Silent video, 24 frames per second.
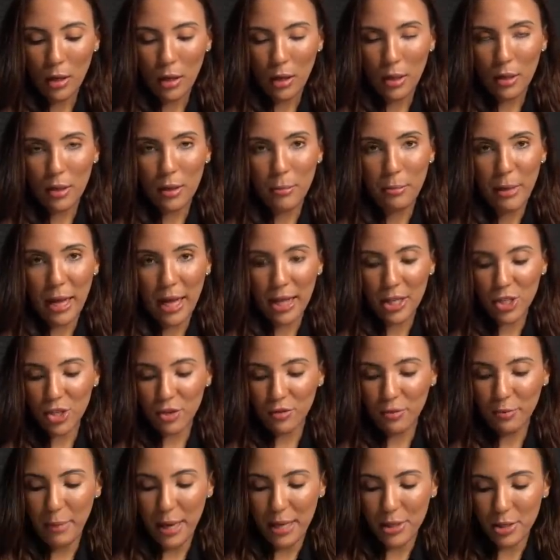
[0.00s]
the Page
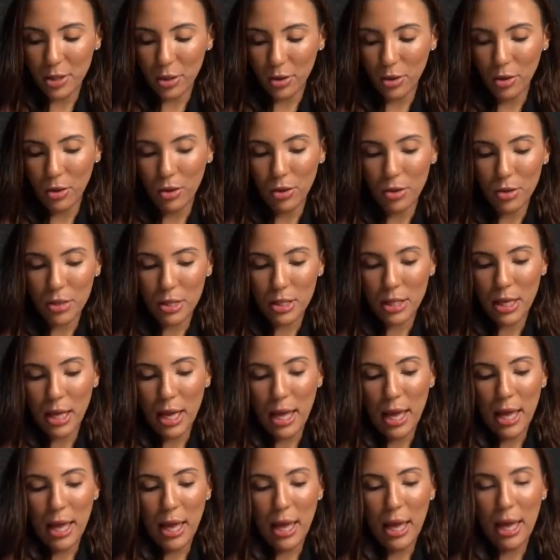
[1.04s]
of Pentacles,
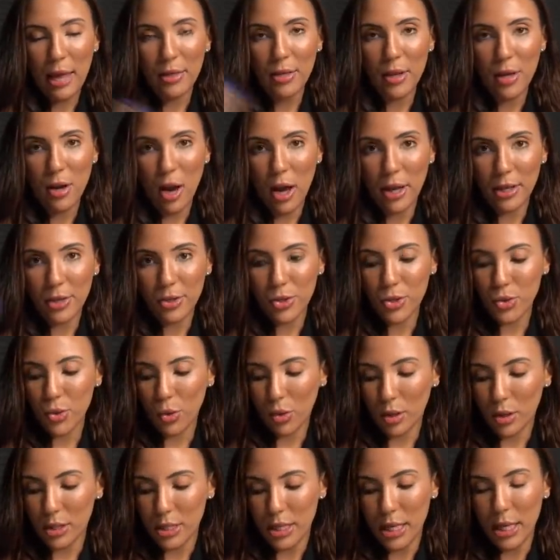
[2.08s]
and the Nine of
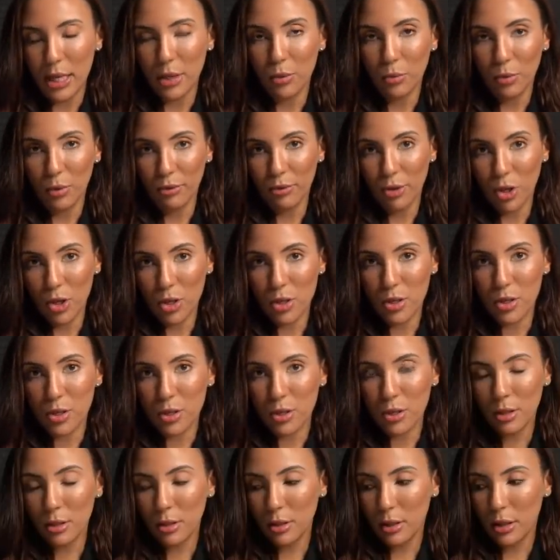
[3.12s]
Swords in
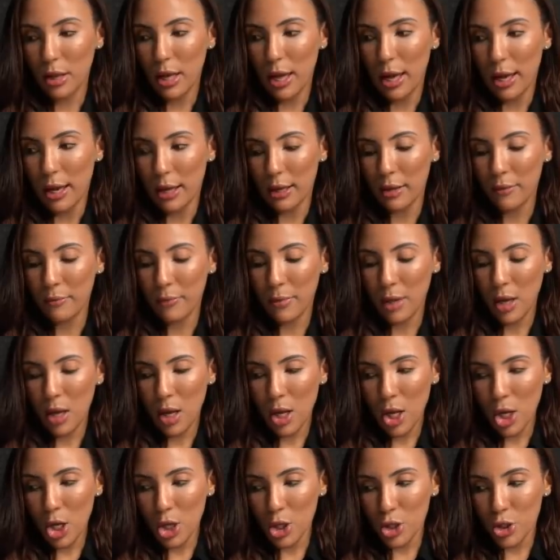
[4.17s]
reverse. Okay.
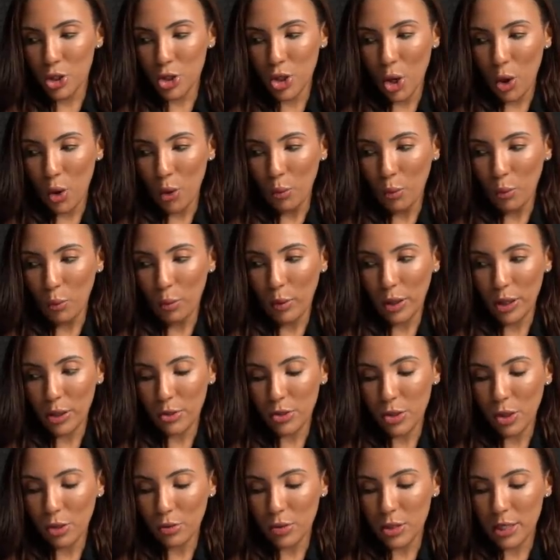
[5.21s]
So what
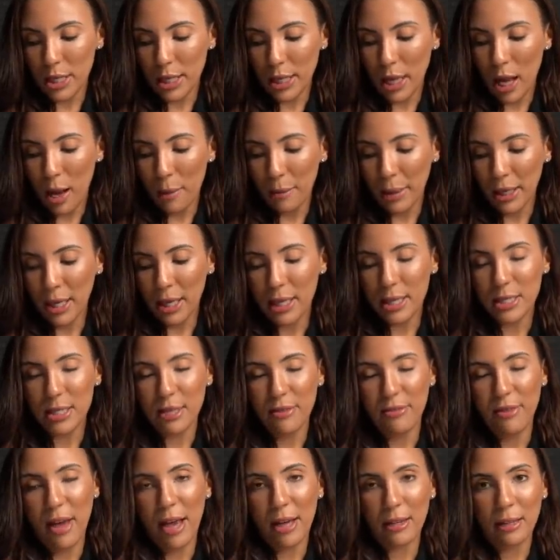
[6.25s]
you don't see coming is
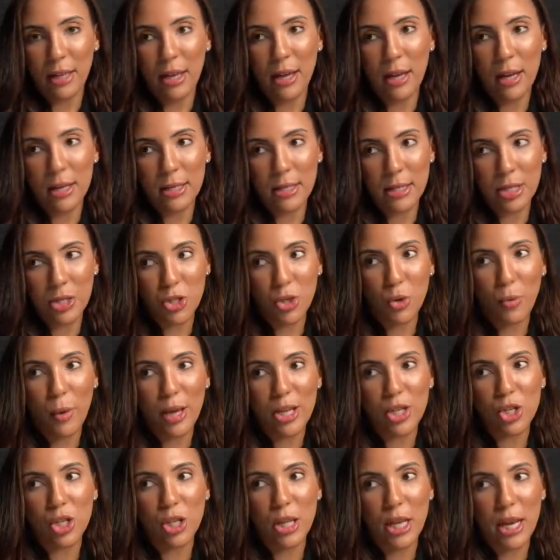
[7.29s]
the fact that a
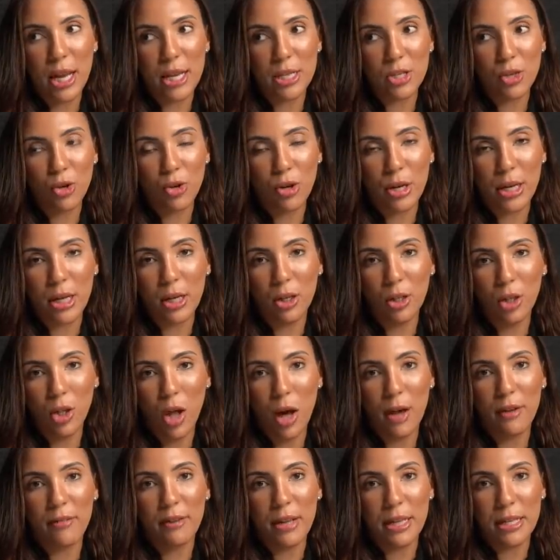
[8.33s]
situation that has created a
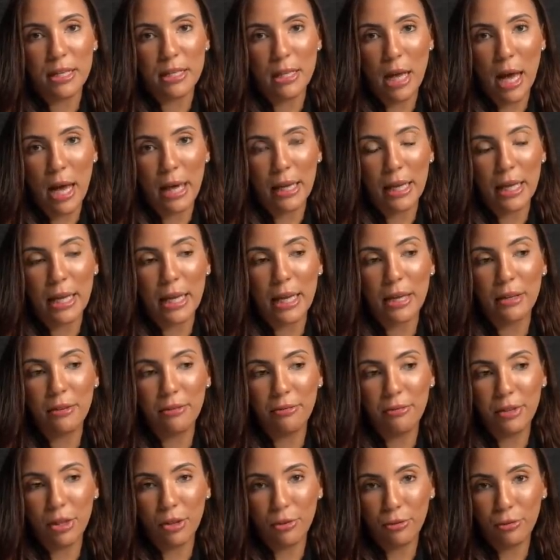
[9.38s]
lot of anxiety
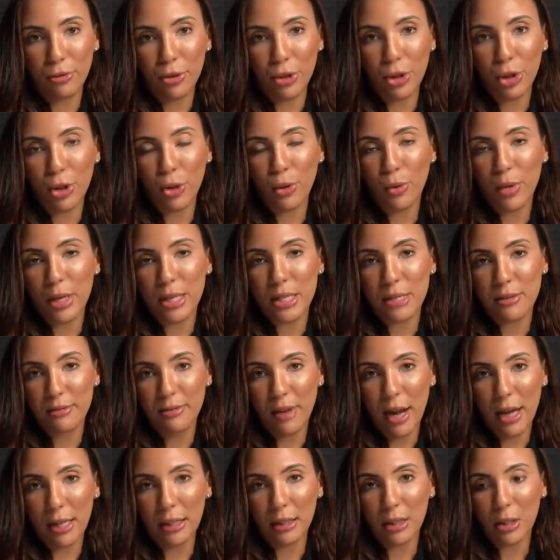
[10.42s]
and fear for you is
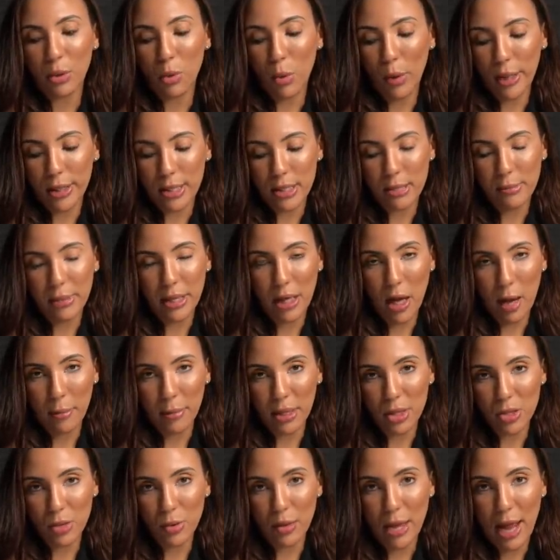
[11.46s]
finally going to be
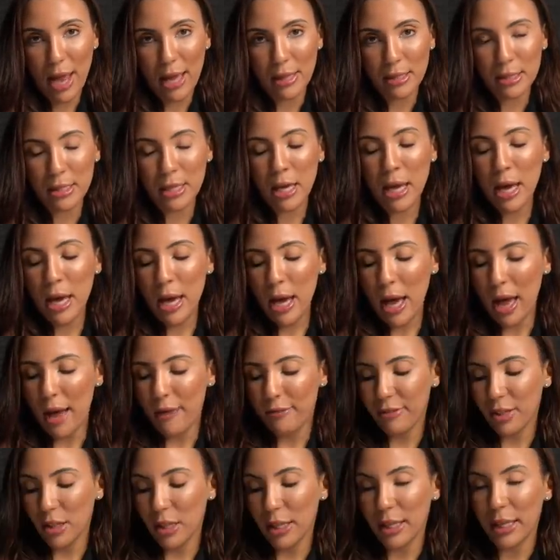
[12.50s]
coming to an end.
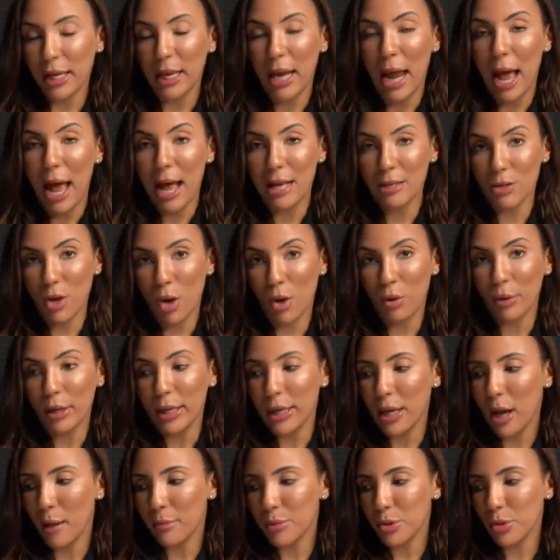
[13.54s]
I feel like it has
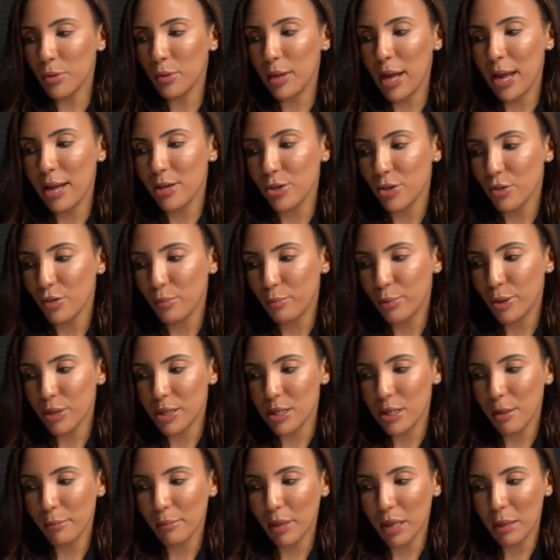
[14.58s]
already come to an end. You've
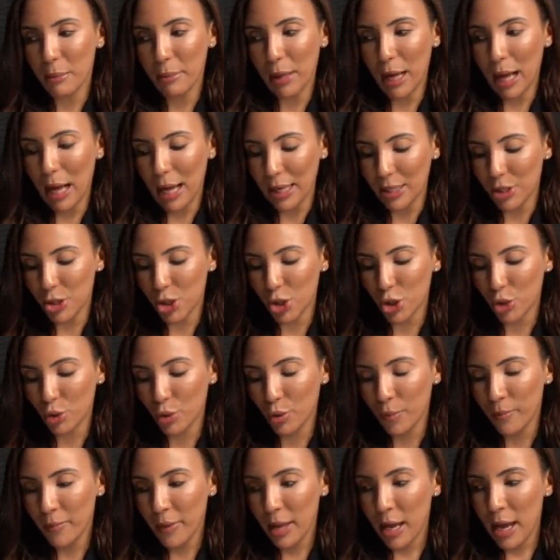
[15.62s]
put something behind
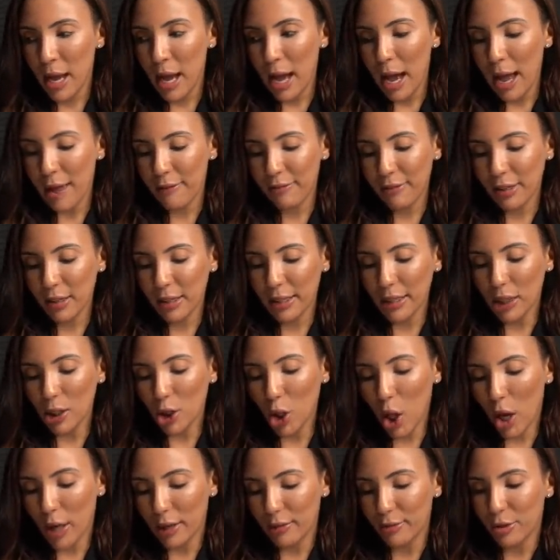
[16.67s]
you. I feel like a
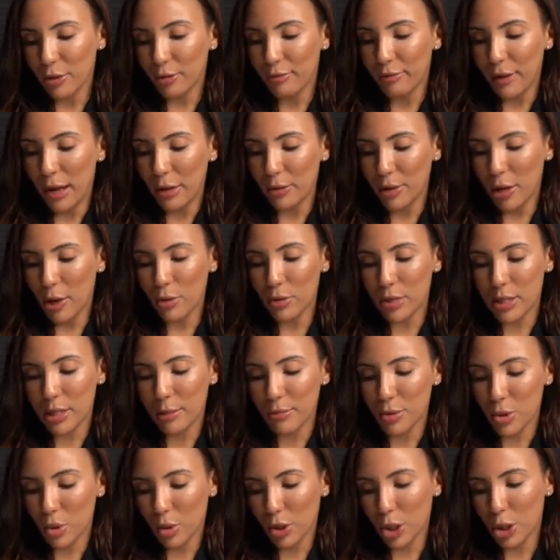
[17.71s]
lot of you found out
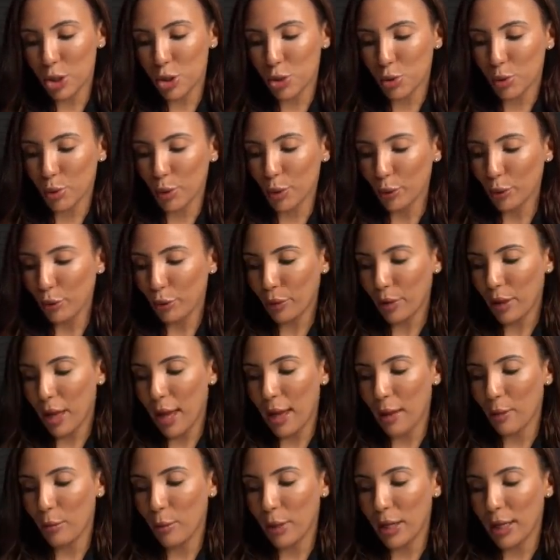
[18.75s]
some sort of truth,
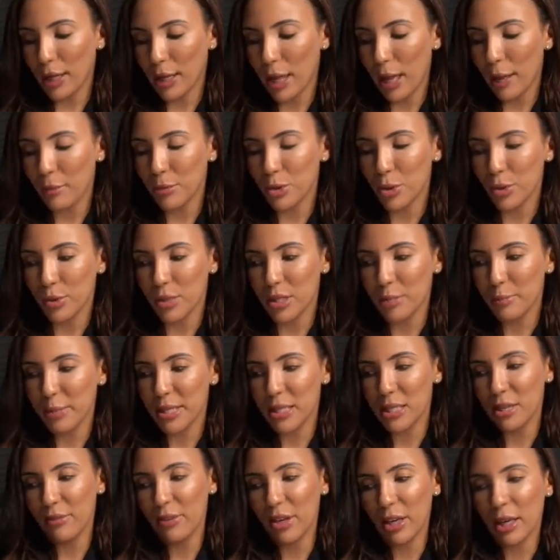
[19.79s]
okay, when it came to a
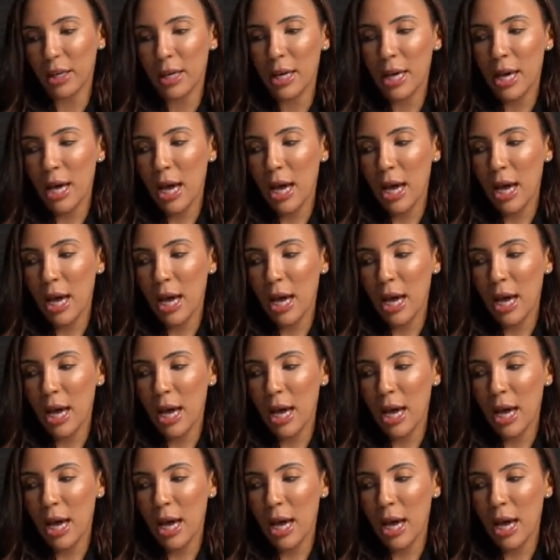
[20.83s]
specific